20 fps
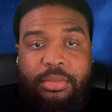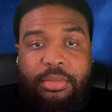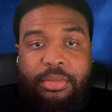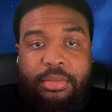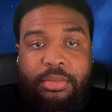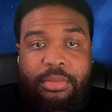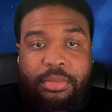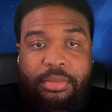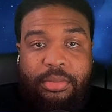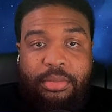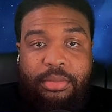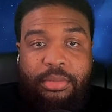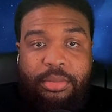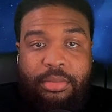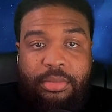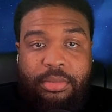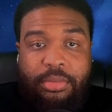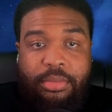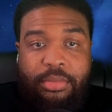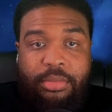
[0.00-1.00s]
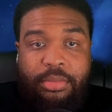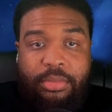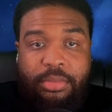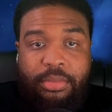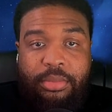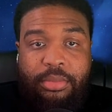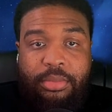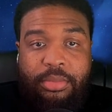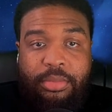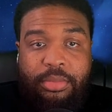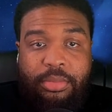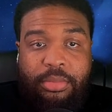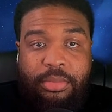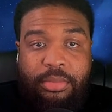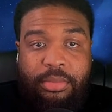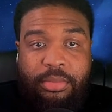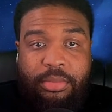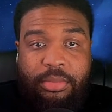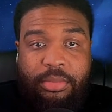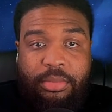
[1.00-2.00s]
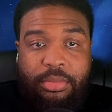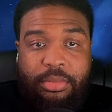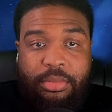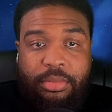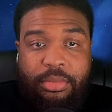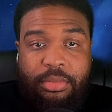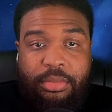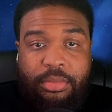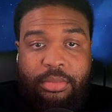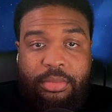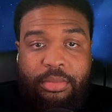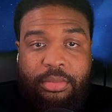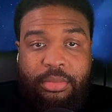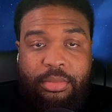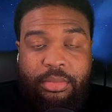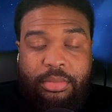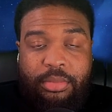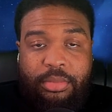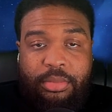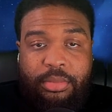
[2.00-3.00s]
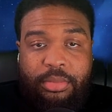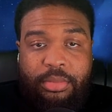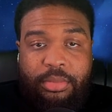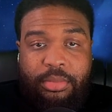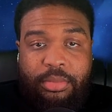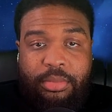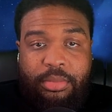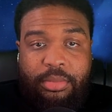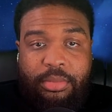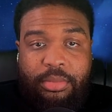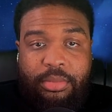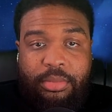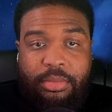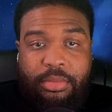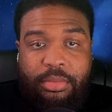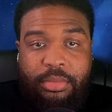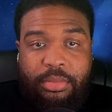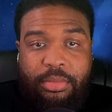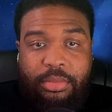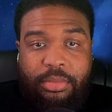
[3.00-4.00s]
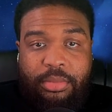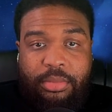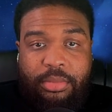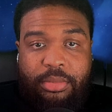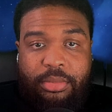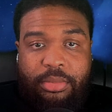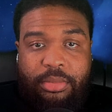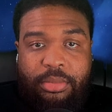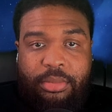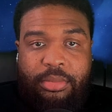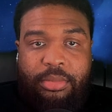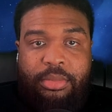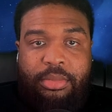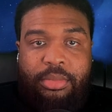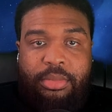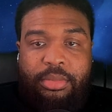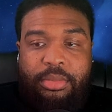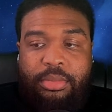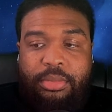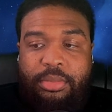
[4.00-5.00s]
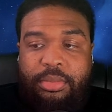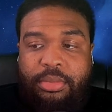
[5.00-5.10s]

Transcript: (silent)